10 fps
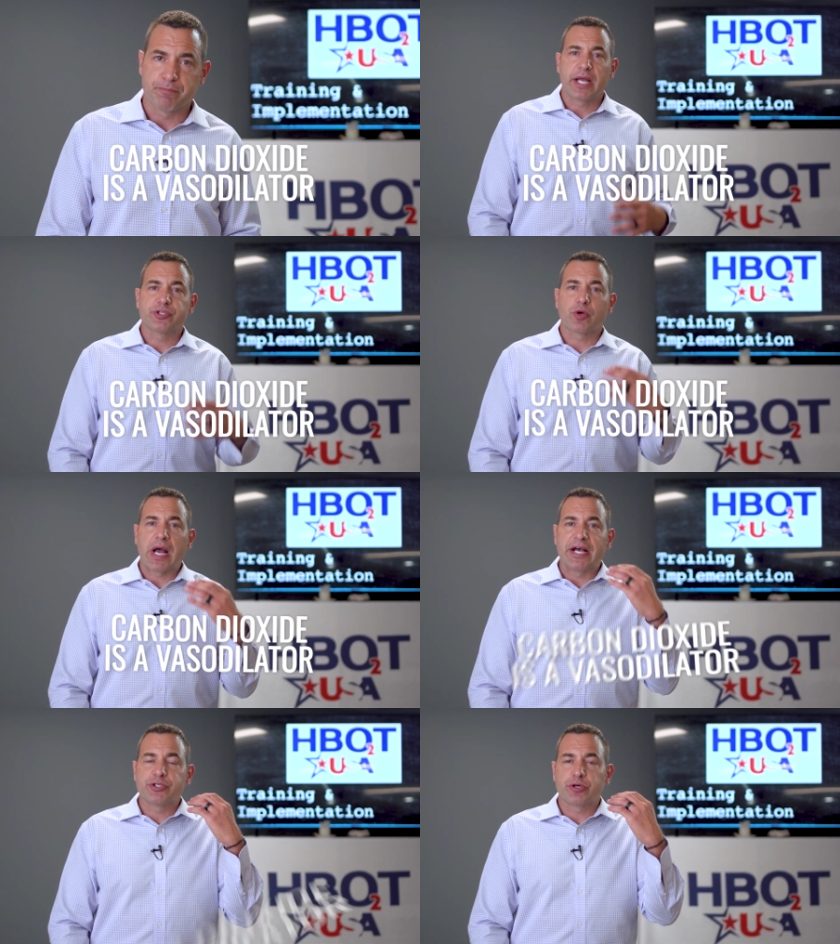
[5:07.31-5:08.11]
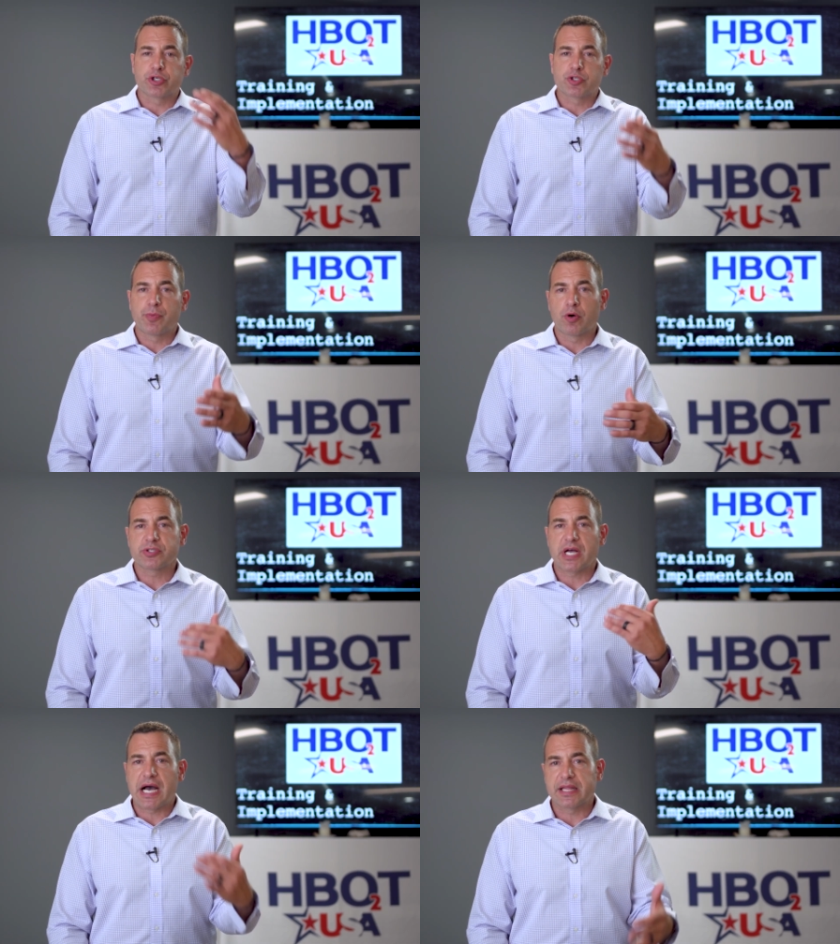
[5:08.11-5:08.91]
And so, as you're
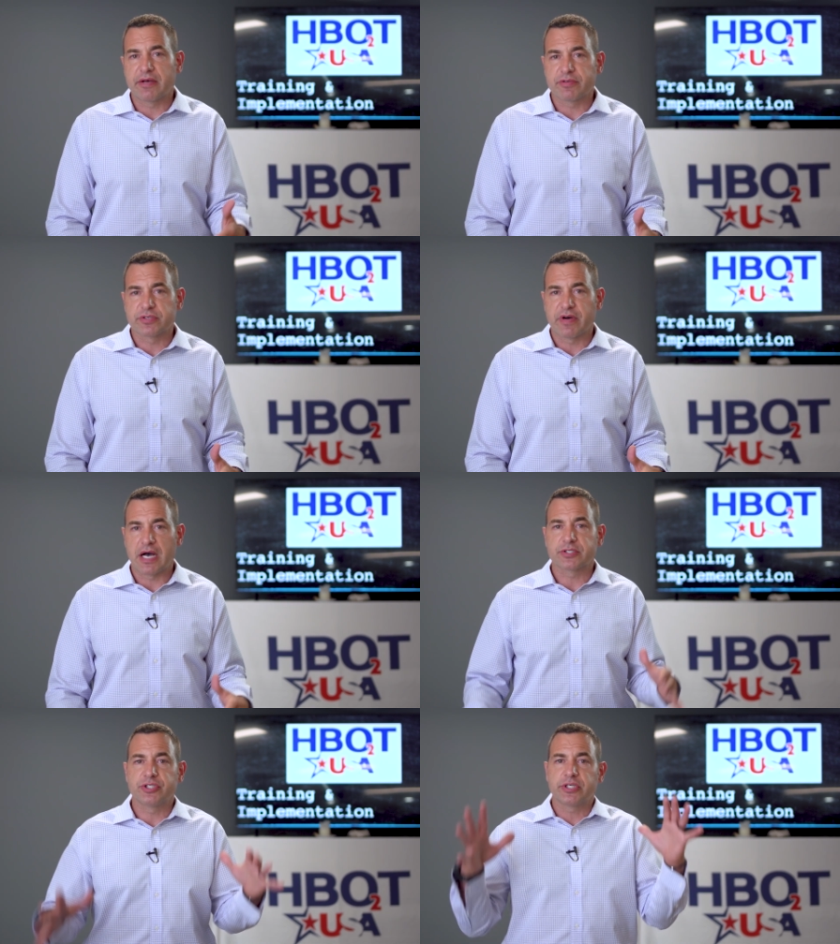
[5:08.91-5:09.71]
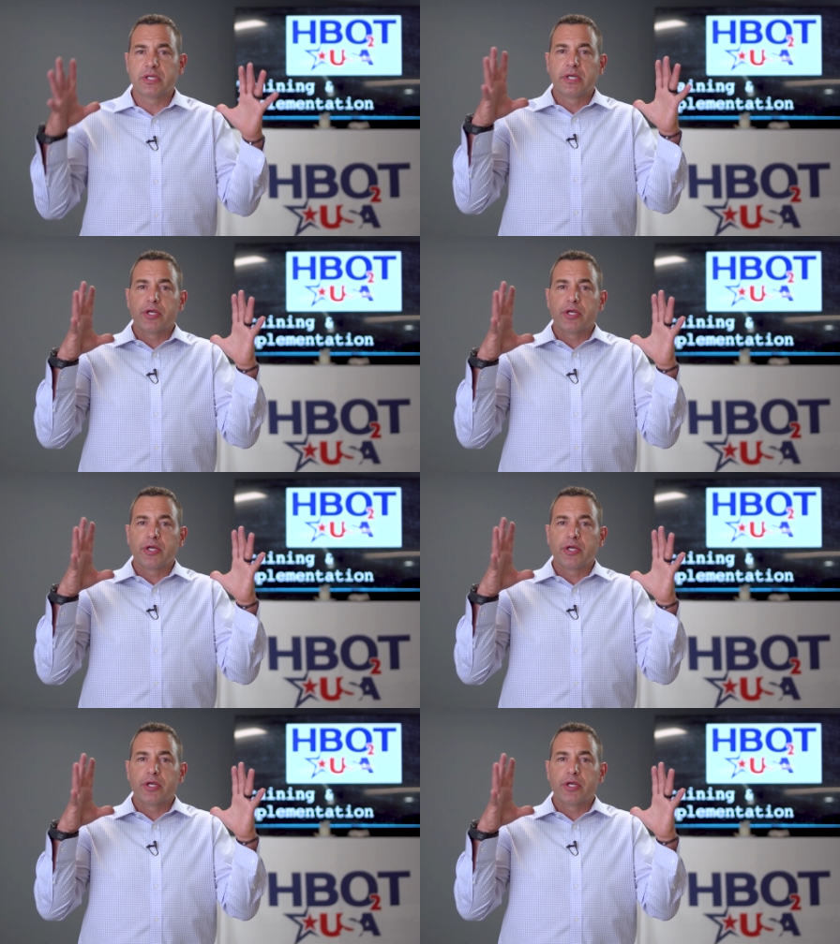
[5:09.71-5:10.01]
exposed to high levels of oxygen,